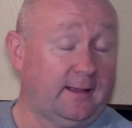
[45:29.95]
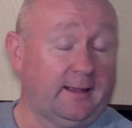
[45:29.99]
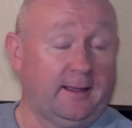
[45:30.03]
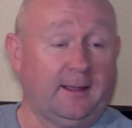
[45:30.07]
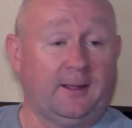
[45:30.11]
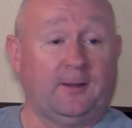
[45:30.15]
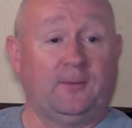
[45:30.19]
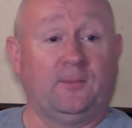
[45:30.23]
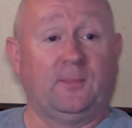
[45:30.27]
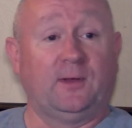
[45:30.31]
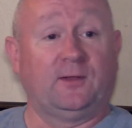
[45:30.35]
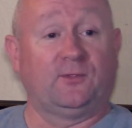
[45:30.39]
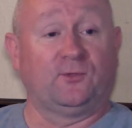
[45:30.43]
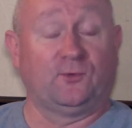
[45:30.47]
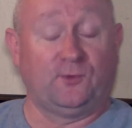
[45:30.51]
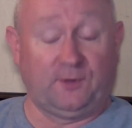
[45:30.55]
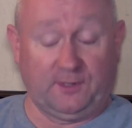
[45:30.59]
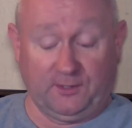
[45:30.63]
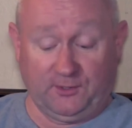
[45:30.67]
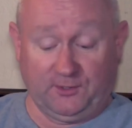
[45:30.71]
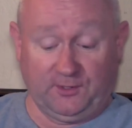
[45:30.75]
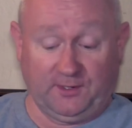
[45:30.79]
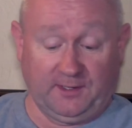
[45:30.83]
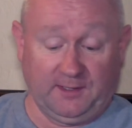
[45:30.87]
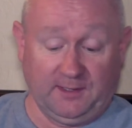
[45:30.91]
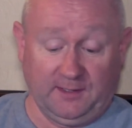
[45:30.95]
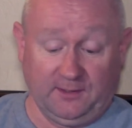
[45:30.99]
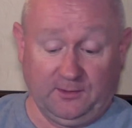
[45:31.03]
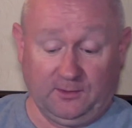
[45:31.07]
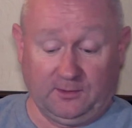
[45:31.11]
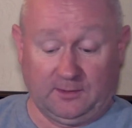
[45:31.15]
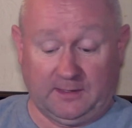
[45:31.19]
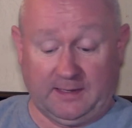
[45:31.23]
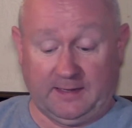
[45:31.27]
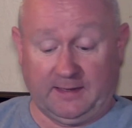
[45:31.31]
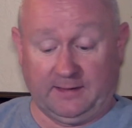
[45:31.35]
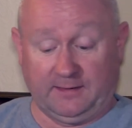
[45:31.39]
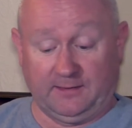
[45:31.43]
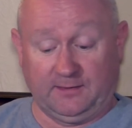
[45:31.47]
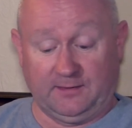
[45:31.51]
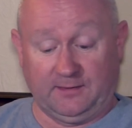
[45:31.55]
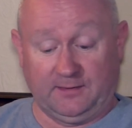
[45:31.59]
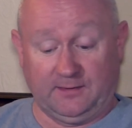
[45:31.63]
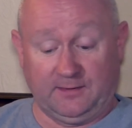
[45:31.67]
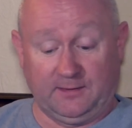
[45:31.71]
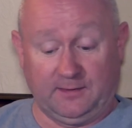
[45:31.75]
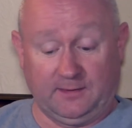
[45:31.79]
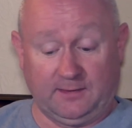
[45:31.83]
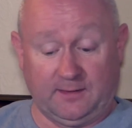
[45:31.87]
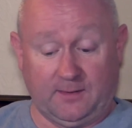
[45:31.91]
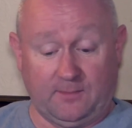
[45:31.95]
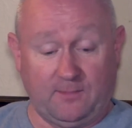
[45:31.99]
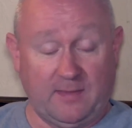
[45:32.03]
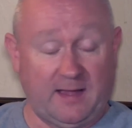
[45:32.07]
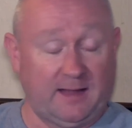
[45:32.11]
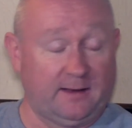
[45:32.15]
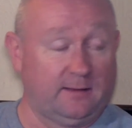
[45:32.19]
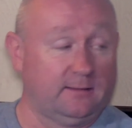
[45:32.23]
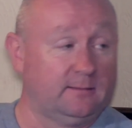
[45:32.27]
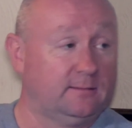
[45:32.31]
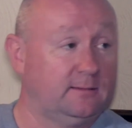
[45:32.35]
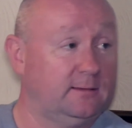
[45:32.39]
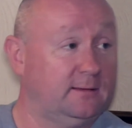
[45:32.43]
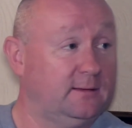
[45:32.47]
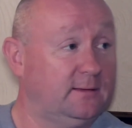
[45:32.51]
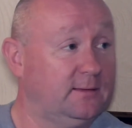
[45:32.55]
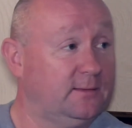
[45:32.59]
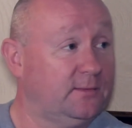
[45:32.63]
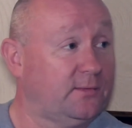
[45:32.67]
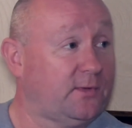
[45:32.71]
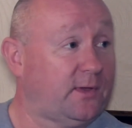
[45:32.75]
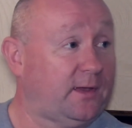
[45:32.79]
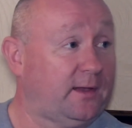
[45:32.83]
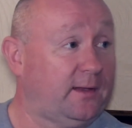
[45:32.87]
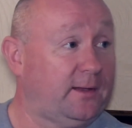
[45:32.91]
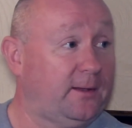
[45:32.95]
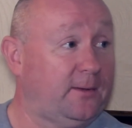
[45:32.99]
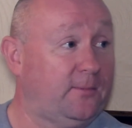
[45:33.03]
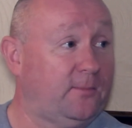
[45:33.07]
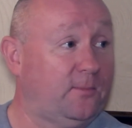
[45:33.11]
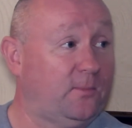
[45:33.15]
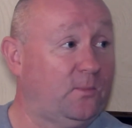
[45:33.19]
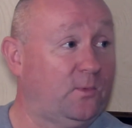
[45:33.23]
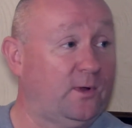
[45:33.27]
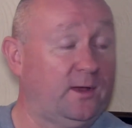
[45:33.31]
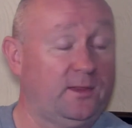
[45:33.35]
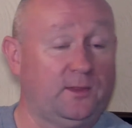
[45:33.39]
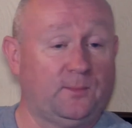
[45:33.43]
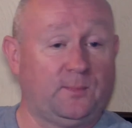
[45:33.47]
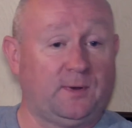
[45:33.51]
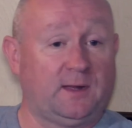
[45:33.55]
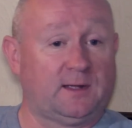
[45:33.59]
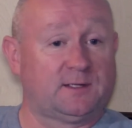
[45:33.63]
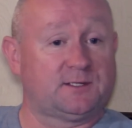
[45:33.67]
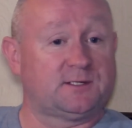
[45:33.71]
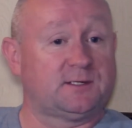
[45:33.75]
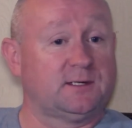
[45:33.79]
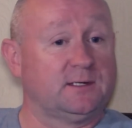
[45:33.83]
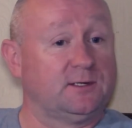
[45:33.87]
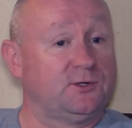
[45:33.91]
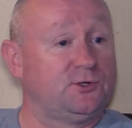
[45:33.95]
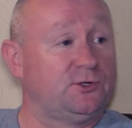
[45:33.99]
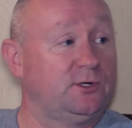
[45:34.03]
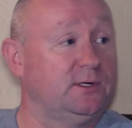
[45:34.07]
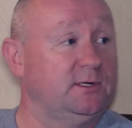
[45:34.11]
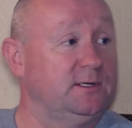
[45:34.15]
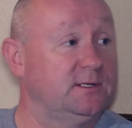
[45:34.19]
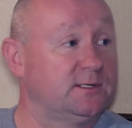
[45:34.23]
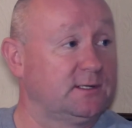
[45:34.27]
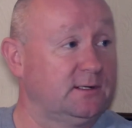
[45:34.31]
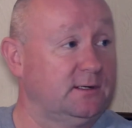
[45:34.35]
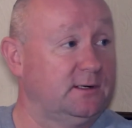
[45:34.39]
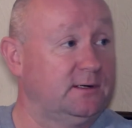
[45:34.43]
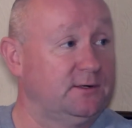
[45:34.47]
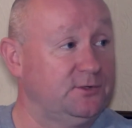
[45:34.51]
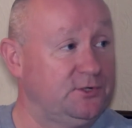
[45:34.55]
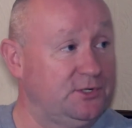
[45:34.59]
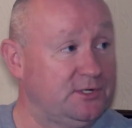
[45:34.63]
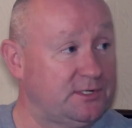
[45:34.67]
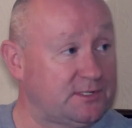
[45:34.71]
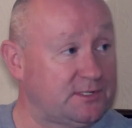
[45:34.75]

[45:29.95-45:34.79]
I thought I heard a giggle and a man, where the plastic sheets are as you